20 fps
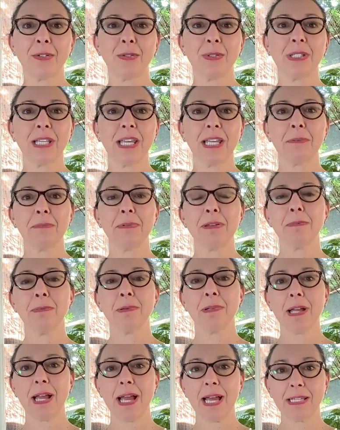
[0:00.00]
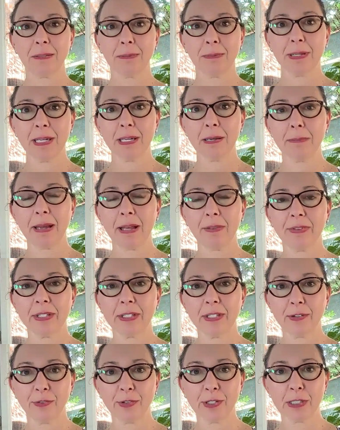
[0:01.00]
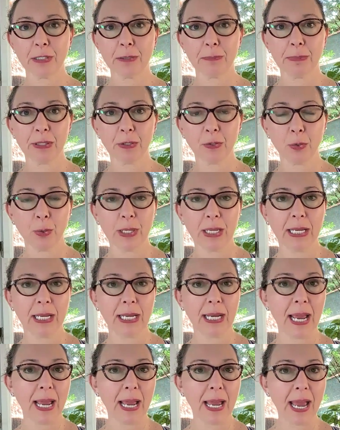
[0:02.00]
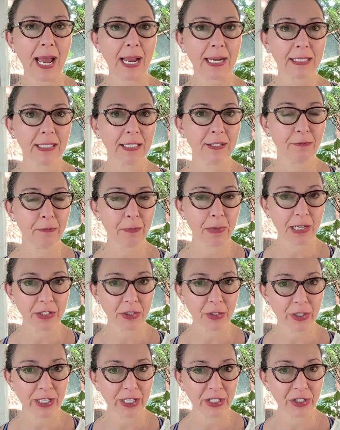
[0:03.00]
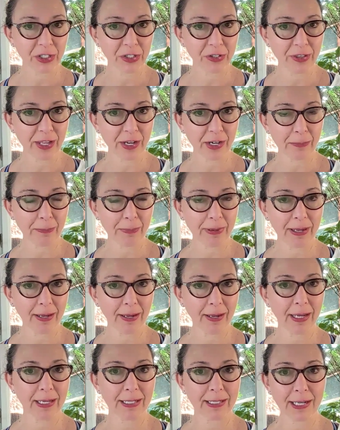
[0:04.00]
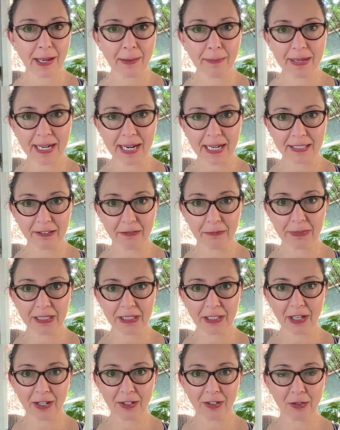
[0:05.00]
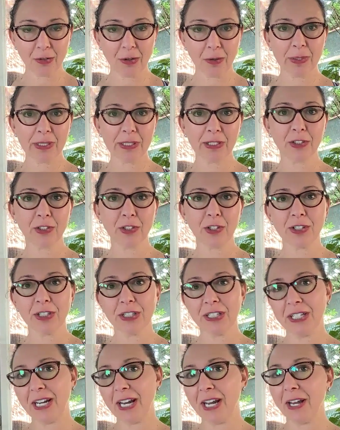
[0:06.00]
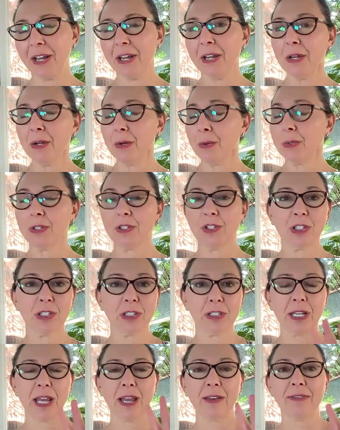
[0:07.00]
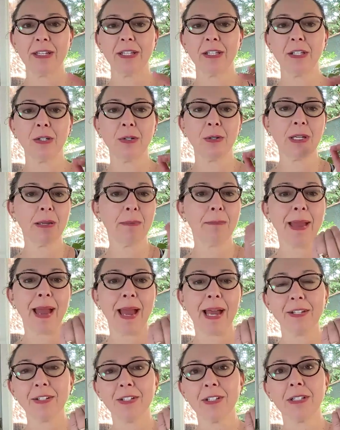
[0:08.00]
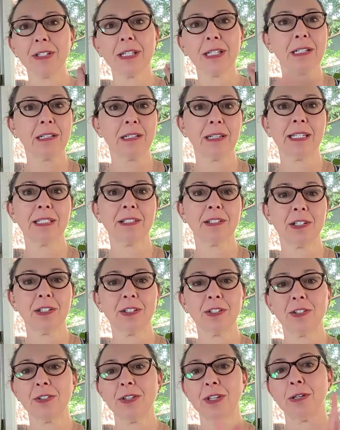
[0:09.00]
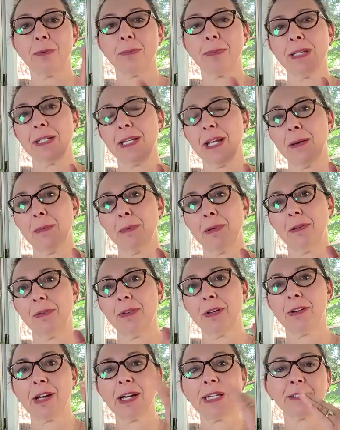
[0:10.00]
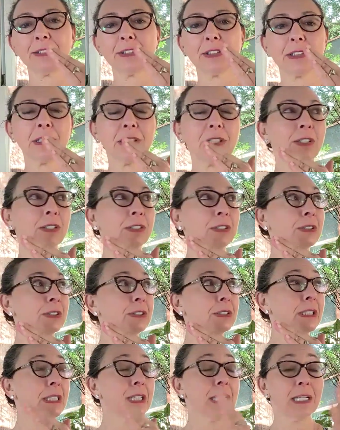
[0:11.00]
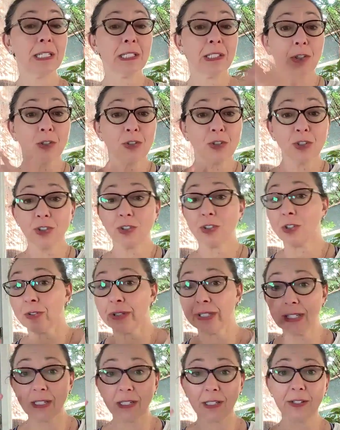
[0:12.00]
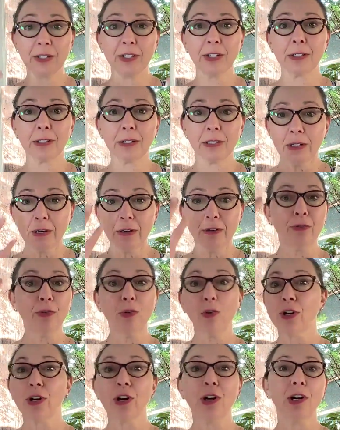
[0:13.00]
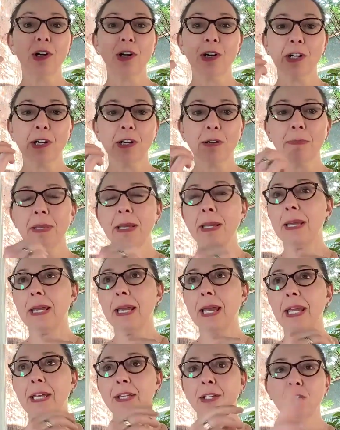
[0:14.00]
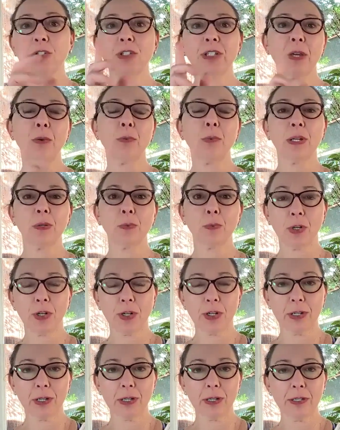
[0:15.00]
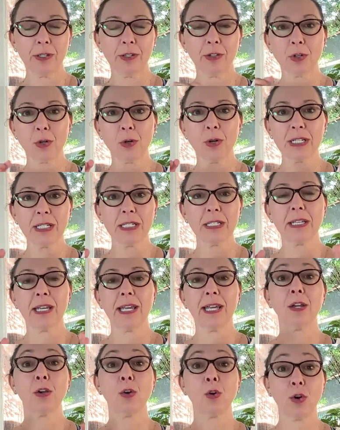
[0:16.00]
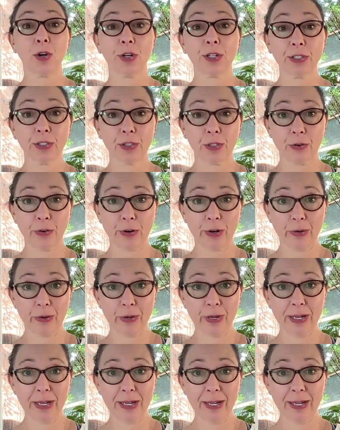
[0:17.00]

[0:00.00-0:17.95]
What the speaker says: So a lot of people ask me about the difference between active modulation therapy and diamond active massage. So I want to start today with just having you imagine that a client's on your therapy table, their eyes are closed, lotion's already on their forearm, and you say one word. You're going to say corkscrew.